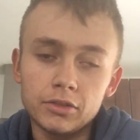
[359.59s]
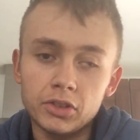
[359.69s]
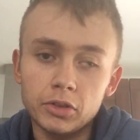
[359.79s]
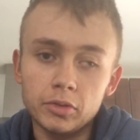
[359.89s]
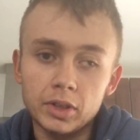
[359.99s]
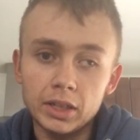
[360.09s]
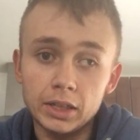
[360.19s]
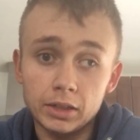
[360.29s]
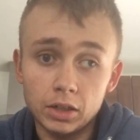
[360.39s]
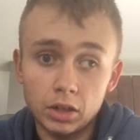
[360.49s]
to
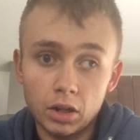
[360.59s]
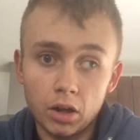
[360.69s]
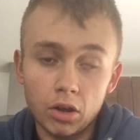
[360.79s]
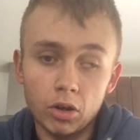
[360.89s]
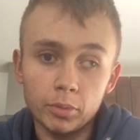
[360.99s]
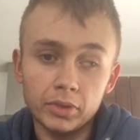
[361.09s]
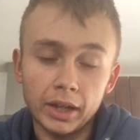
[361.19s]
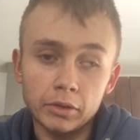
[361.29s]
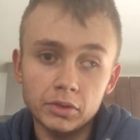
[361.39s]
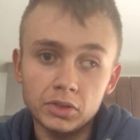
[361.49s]
the carbs
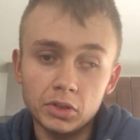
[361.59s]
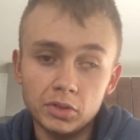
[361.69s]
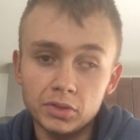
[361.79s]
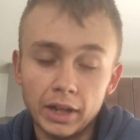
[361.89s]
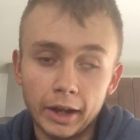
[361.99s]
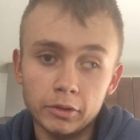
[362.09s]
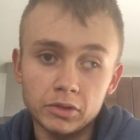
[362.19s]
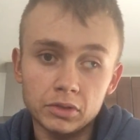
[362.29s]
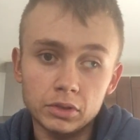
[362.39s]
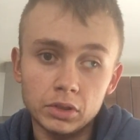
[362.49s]
that I was
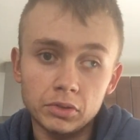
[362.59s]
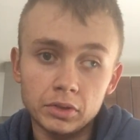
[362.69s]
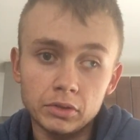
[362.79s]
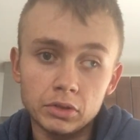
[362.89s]
used to